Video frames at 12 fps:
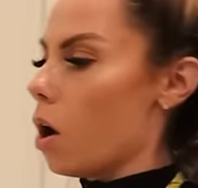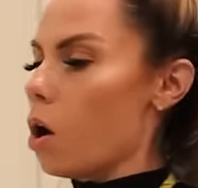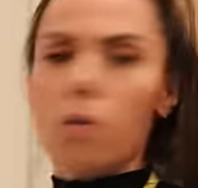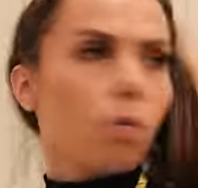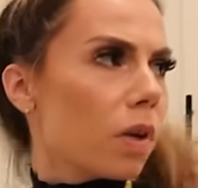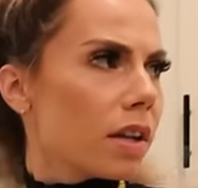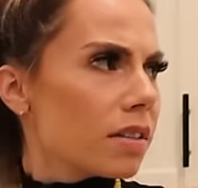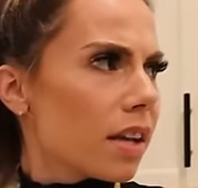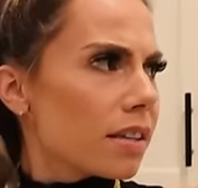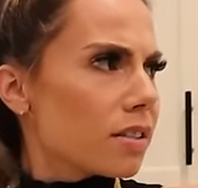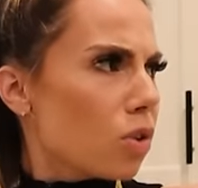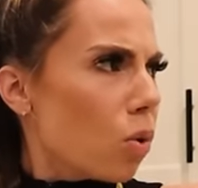Oh, what is
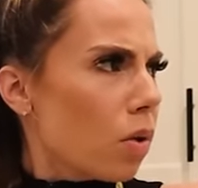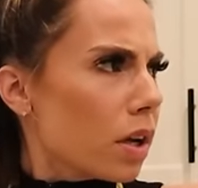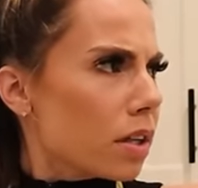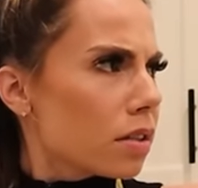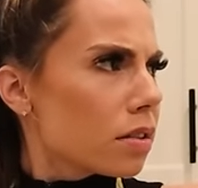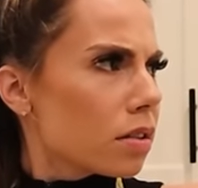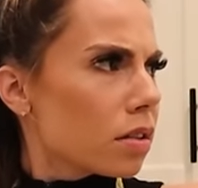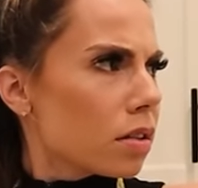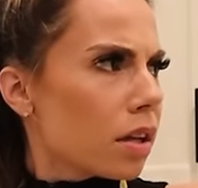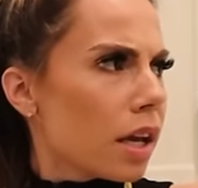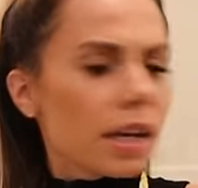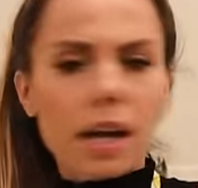that noise?
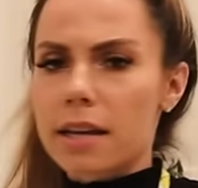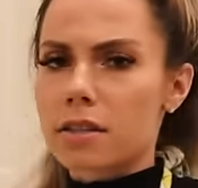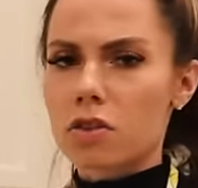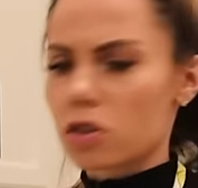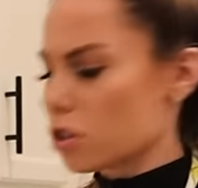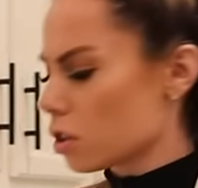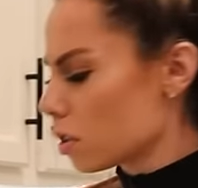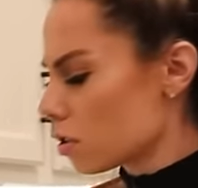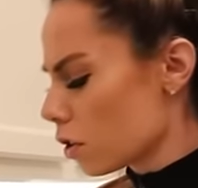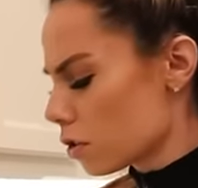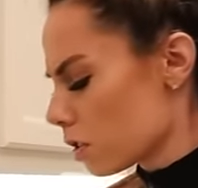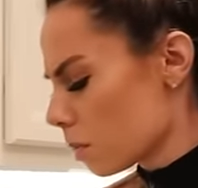Guys,
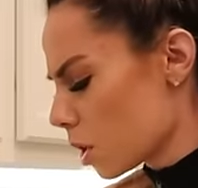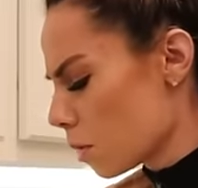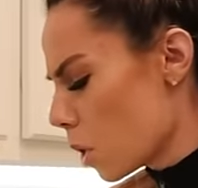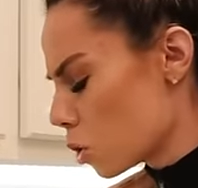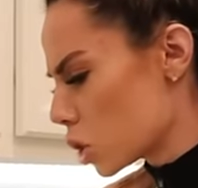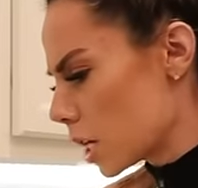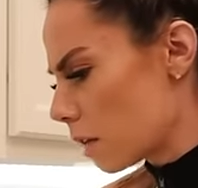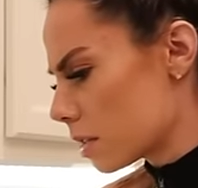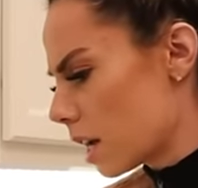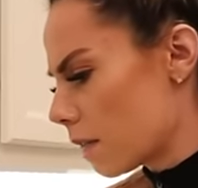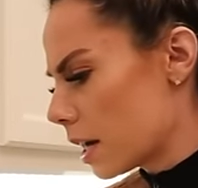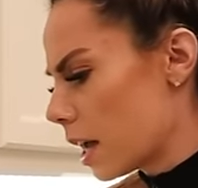there's some commotion
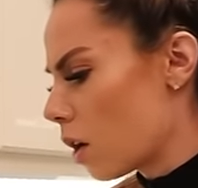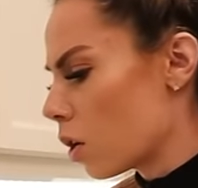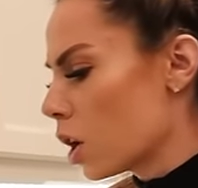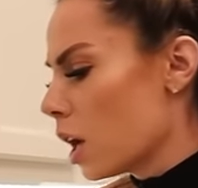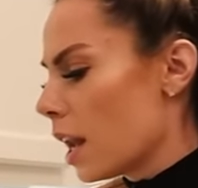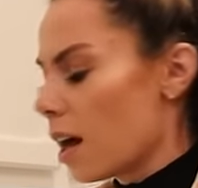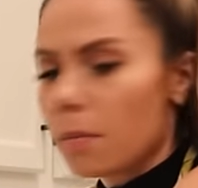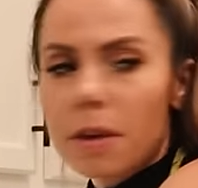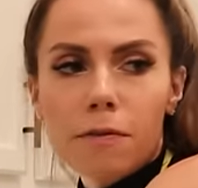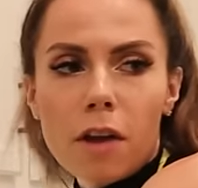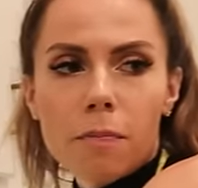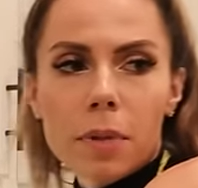outside right now. Now me,
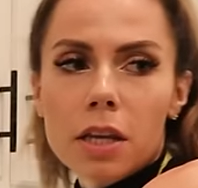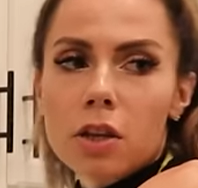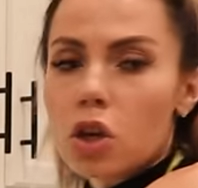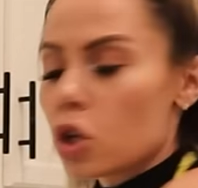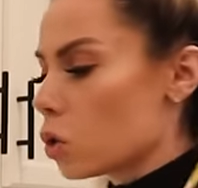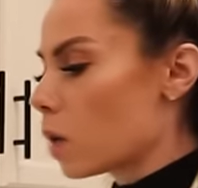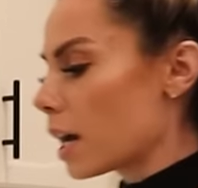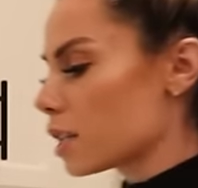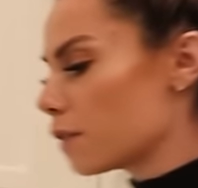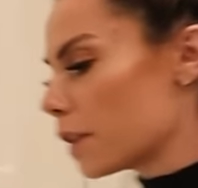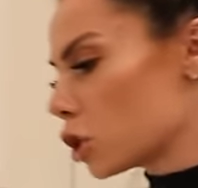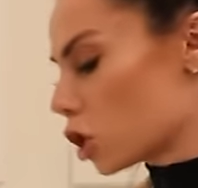Fluffbean, you guys
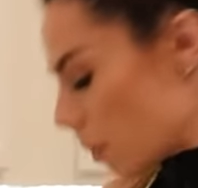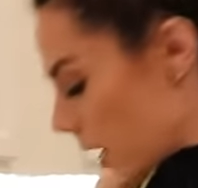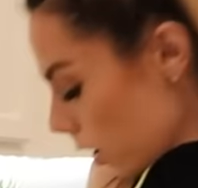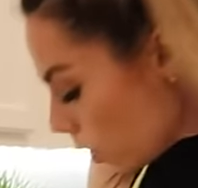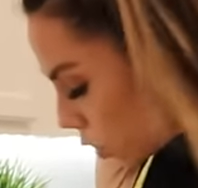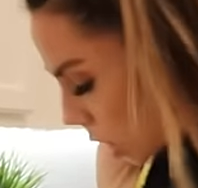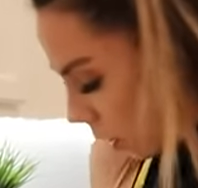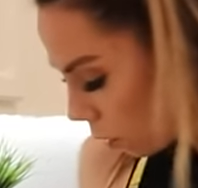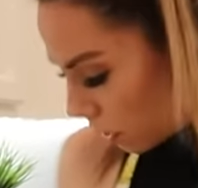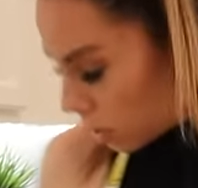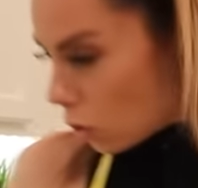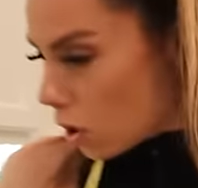finish up. I gotta go check
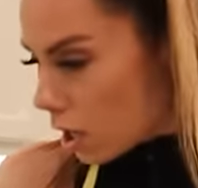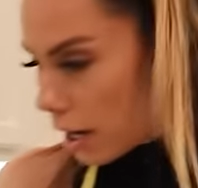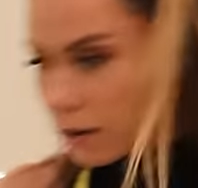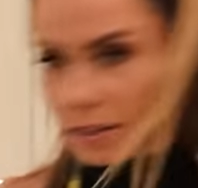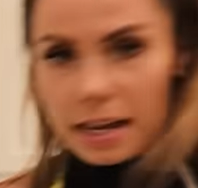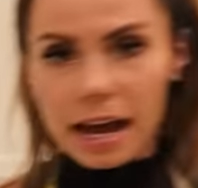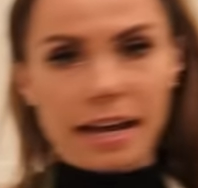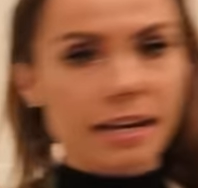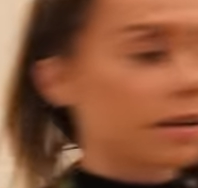what's going on outside.